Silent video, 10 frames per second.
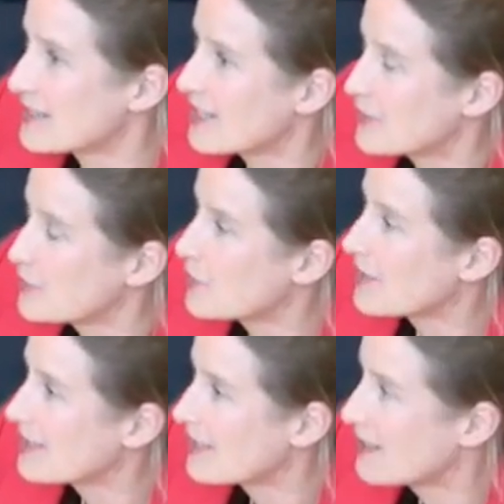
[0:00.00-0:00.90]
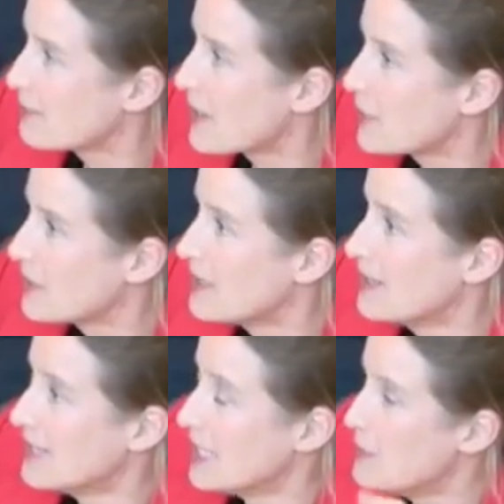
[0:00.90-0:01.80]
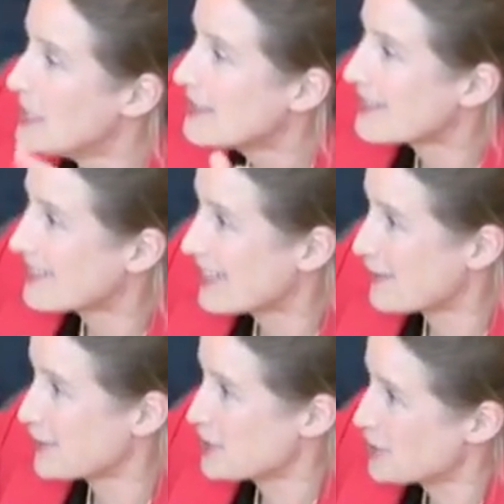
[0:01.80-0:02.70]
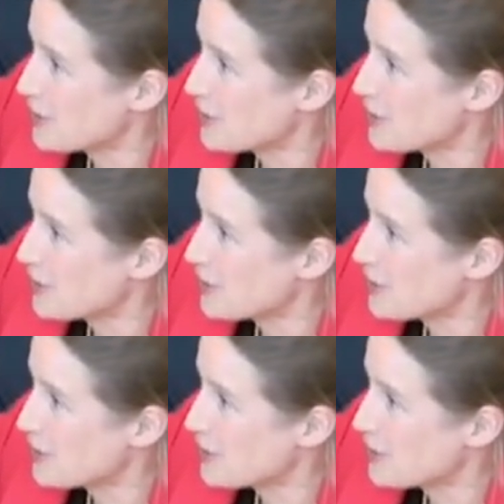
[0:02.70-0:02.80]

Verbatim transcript: shut down nuclear power immediately after